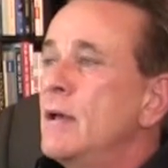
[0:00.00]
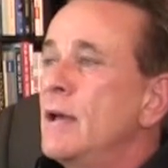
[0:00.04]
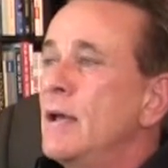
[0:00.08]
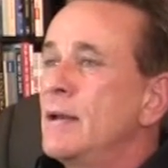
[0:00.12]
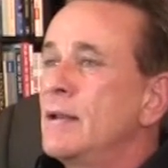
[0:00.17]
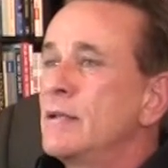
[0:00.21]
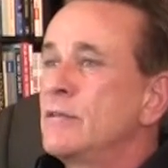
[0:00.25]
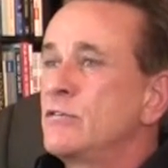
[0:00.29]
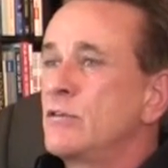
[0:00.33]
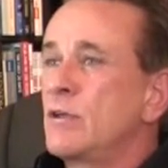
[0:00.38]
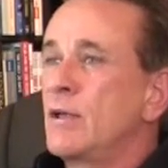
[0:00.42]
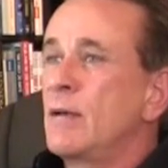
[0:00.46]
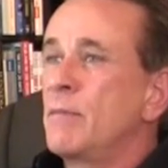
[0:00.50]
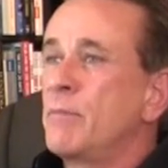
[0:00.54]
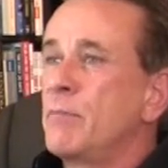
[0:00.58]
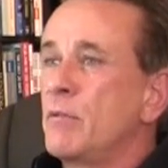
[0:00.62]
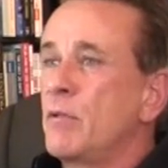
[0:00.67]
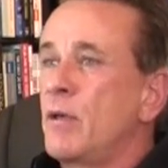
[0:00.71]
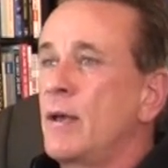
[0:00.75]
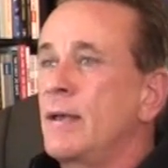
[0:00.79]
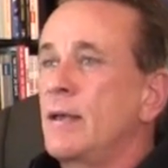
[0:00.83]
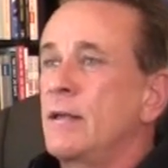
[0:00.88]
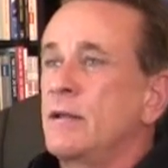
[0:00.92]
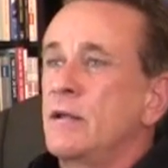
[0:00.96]
An
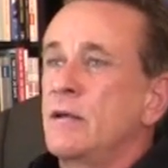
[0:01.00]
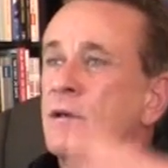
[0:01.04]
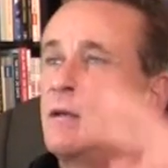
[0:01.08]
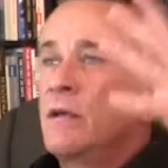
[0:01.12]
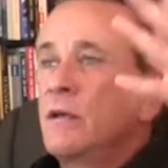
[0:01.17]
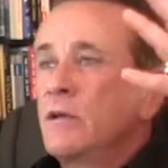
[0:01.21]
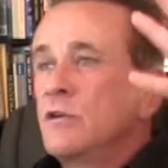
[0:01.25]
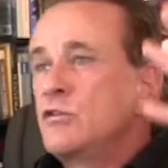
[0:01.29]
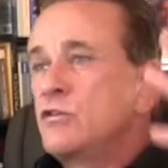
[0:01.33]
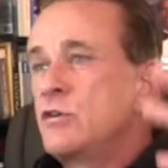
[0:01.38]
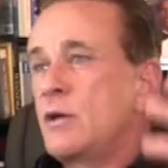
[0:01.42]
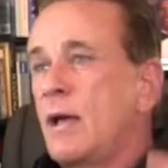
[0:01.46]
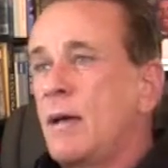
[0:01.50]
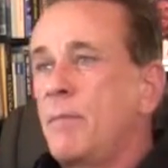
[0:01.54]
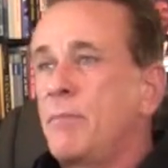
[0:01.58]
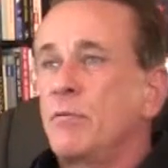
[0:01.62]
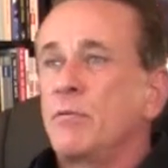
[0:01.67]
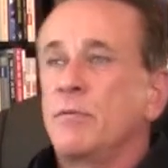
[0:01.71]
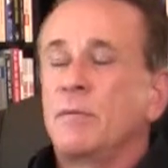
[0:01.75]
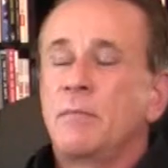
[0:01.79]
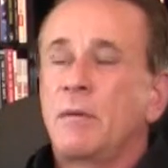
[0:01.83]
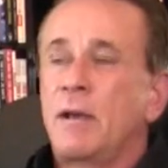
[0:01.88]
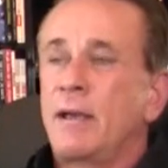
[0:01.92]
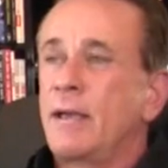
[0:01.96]
example, I had a
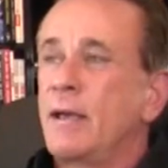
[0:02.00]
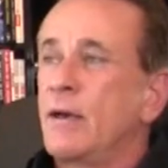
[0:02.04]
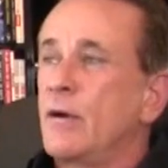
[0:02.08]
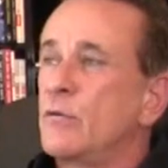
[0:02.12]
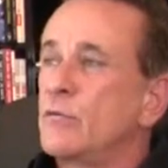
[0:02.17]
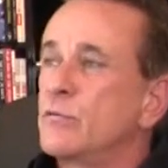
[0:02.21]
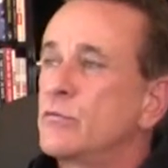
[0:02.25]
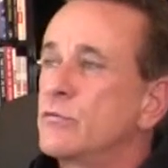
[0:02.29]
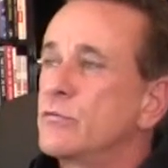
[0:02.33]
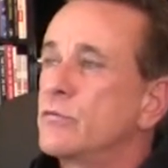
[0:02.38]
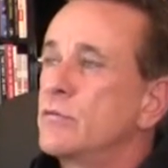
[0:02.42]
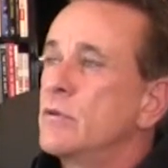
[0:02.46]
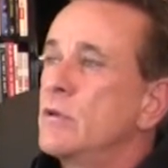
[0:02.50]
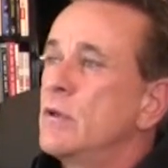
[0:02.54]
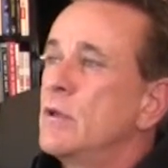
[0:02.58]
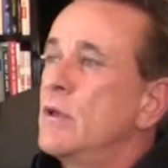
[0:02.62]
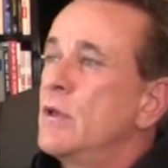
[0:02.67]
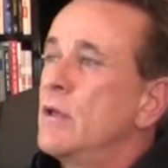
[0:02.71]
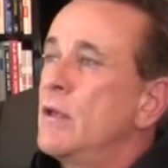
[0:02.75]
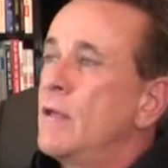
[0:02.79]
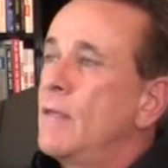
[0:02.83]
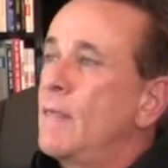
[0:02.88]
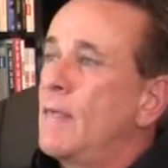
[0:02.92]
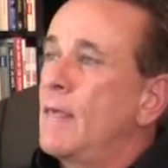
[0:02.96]
chapel in my house,
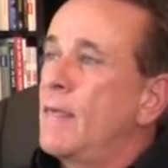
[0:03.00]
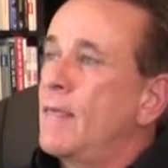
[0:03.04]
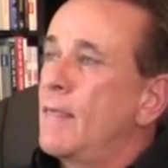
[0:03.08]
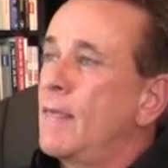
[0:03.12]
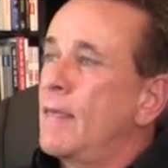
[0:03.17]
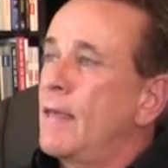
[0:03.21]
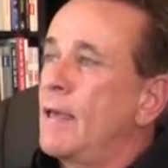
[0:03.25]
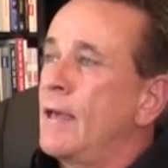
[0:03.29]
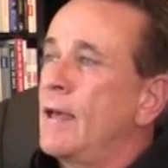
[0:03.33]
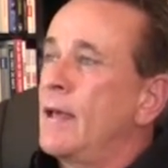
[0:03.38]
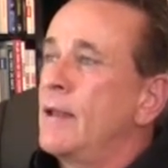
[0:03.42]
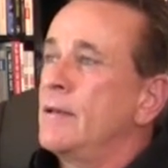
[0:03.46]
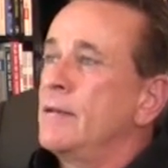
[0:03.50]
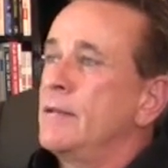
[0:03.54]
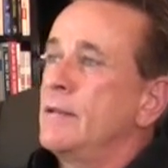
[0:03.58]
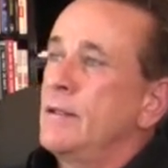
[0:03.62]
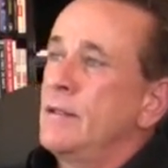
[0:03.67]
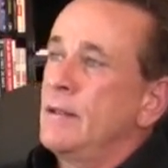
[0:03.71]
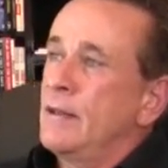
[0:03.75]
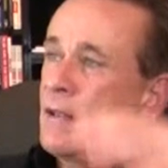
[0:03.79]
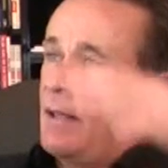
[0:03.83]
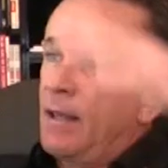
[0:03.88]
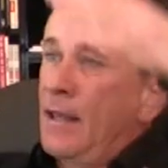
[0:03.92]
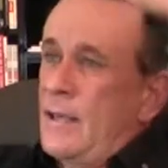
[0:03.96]
and
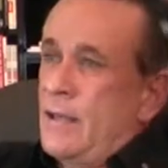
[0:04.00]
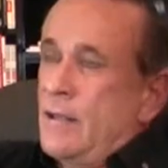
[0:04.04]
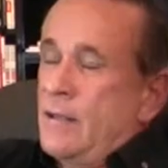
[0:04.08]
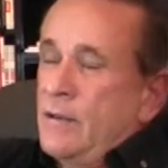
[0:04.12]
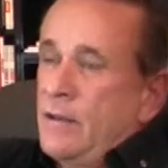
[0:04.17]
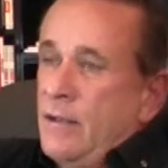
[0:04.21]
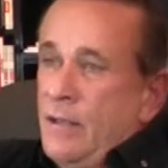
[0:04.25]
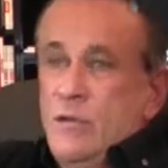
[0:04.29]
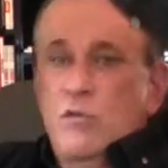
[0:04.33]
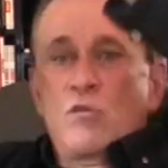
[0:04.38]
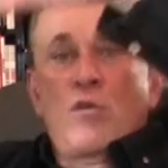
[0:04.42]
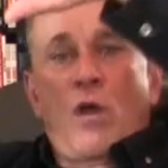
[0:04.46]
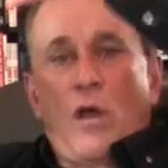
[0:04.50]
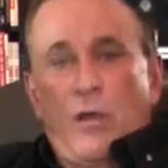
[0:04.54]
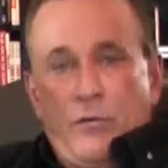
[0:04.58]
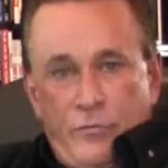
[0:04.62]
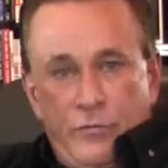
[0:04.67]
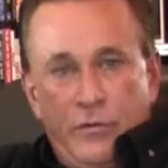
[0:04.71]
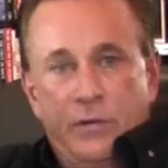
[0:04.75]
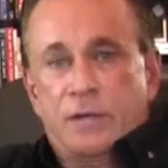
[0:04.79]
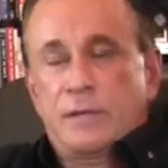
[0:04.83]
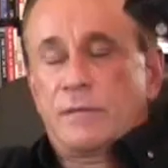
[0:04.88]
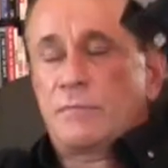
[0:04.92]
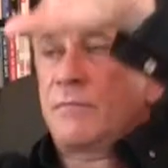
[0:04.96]
it had a
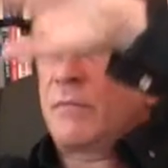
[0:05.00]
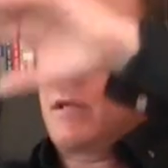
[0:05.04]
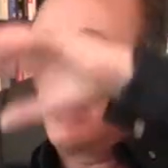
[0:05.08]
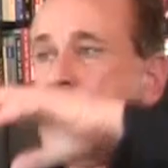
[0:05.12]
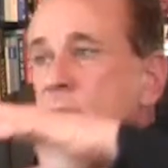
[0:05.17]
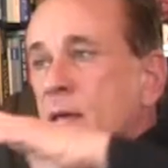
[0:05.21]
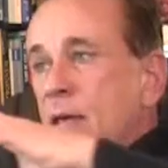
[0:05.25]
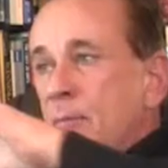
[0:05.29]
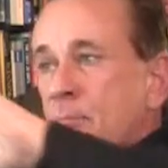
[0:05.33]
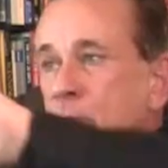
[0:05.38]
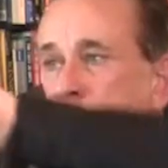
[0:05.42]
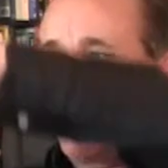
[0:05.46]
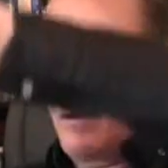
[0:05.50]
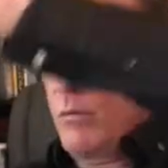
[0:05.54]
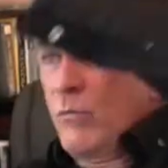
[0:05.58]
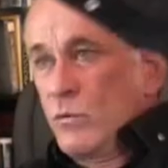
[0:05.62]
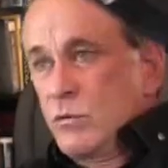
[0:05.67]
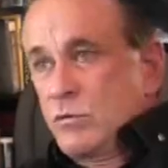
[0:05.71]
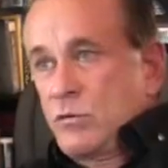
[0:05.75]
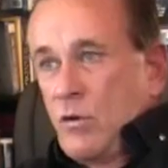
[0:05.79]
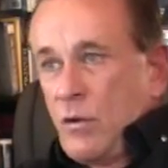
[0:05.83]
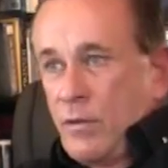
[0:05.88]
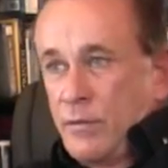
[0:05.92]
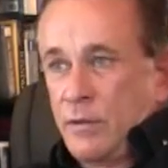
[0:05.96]
cross in it. But it
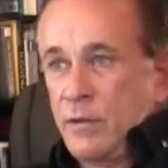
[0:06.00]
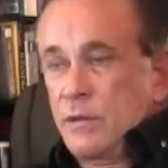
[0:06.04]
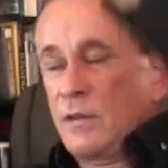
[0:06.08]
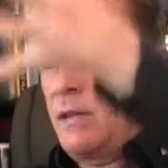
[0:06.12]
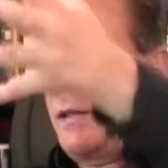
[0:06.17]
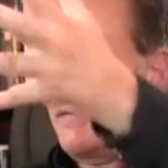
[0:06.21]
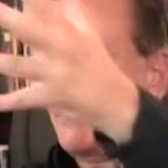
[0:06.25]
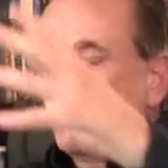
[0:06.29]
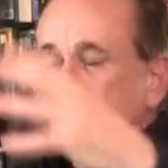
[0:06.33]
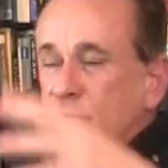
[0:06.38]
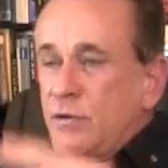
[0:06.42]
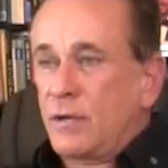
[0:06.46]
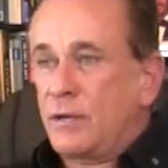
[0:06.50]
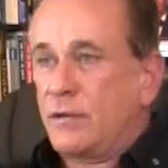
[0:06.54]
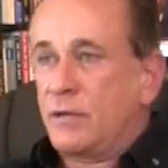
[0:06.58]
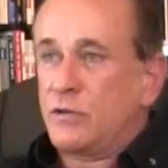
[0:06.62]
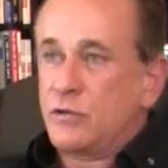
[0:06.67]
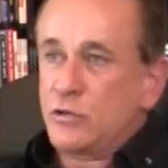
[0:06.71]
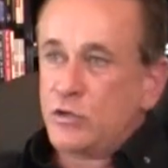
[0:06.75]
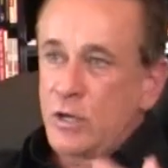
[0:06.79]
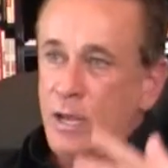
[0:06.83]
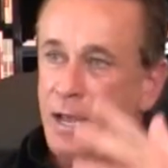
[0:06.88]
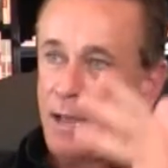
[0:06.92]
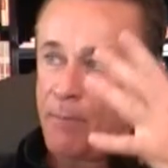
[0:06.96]
was on the left side of
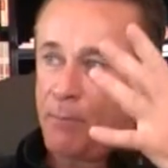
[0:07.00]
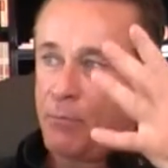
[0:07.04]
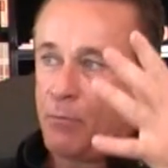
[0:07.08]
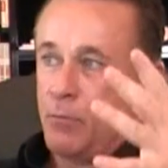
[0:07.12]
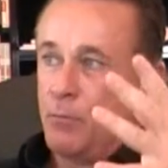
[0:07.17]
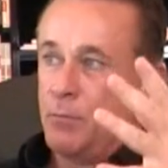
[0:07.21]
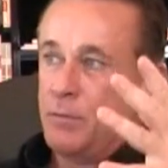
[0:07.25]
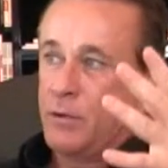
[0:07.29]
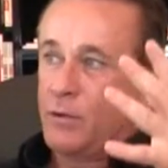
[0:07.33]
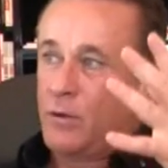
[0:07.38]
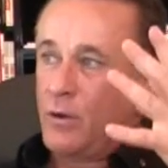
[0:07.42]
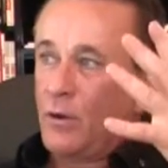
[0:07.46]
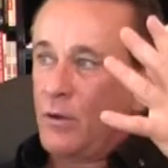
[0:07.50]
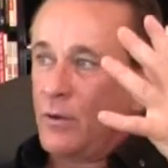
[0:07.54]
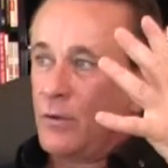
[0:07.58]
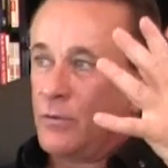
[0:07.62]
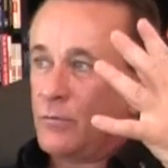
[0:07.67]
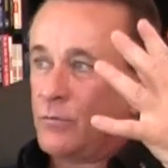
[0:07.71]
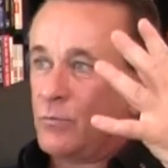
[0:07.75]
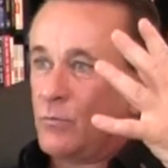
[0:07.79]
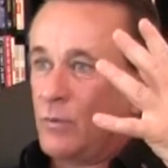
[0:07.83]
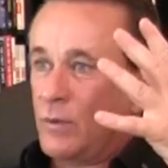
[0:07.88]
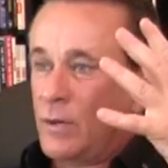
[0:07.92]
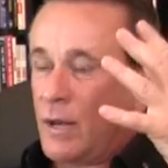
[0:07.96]
the chapel
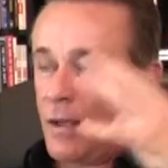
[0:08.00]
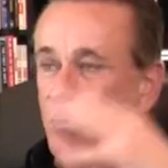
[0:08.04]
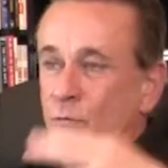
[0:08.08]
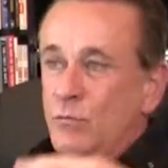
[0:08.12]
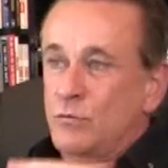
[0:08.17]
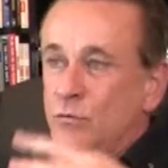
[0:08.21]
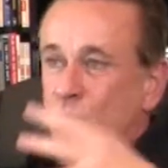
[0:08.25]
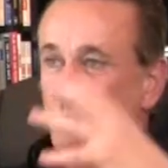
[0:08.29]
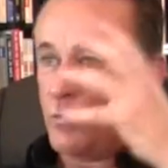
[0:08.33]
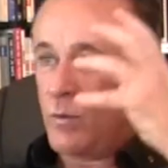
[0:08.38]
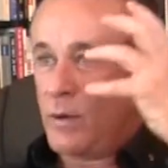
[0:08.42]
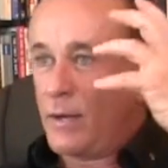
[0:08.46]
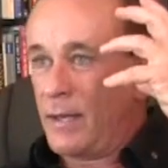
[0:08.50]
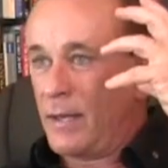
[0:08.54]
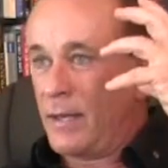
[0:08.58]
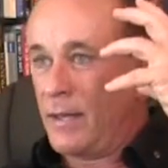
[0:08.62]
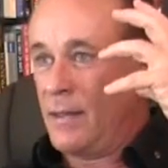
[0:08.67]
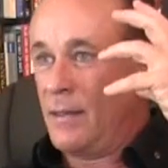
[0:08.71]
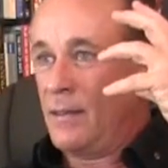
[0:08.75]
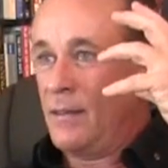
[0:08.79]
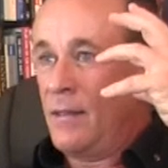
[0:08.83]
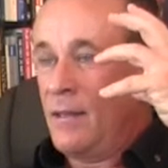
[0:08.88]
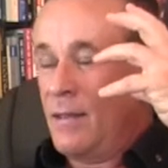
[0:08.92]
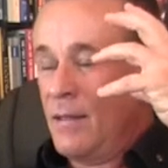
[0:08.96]
because when I was
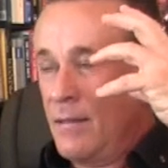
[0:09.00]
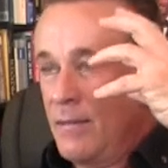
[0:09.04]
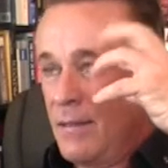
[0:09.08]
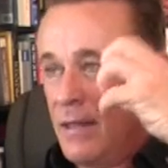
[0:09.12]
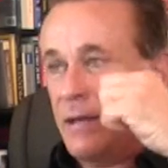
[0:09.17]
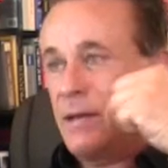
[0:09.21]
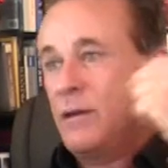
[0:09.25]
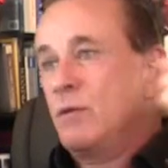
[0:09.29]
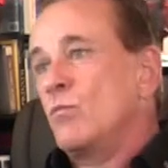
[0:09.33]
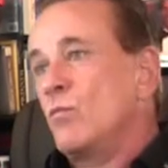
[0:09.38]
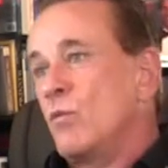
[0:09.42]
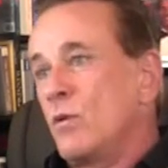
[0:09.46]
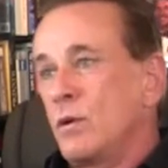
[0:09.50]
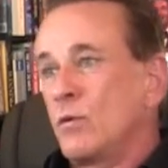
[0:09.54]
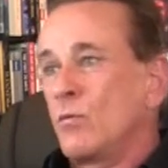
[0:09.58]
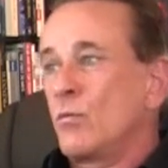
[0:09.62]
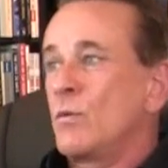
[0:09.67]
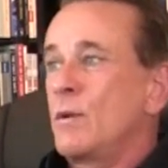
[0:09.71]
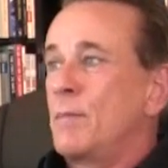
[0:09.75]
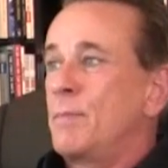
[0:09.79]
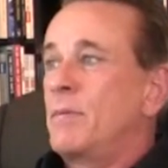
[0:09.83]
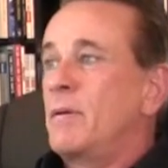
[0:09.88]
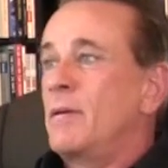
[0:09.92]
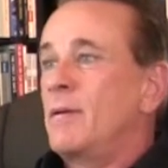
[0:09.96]
away, they didn't want to
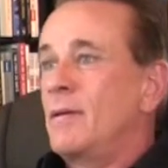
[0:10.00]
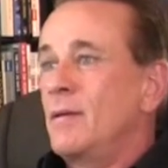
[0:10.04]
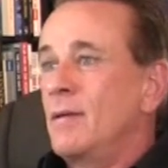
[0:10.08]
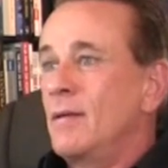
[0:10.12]
rip